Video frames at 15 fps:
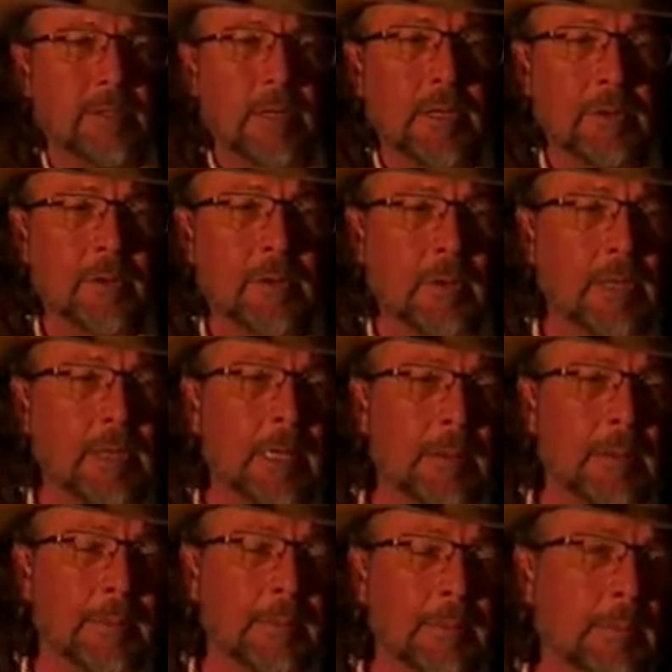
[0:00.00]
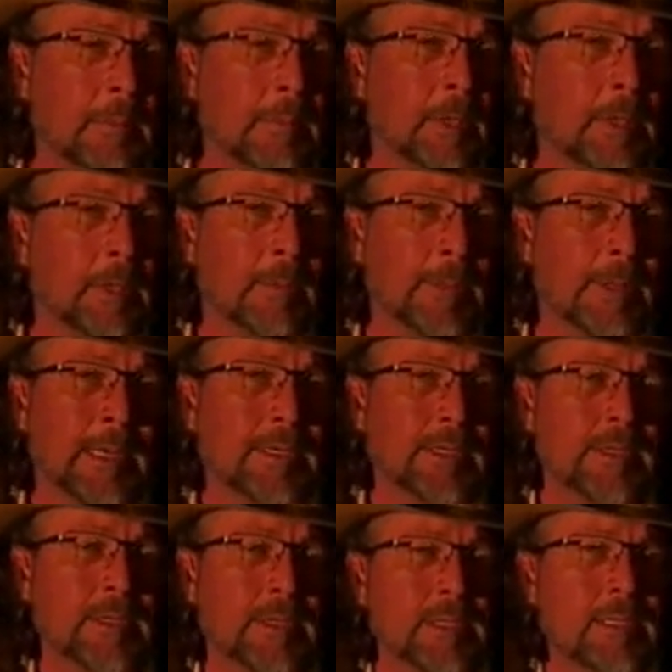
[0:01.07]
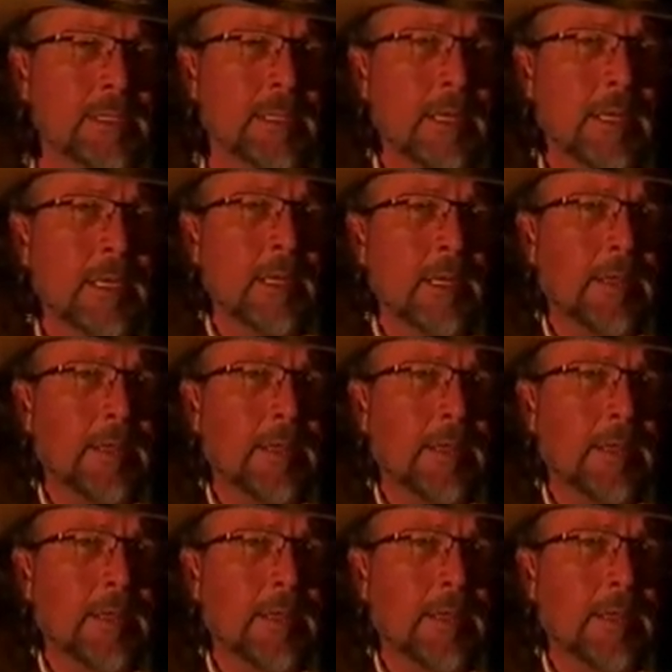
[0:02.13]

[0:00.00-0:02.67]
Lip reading: And the other accommodation is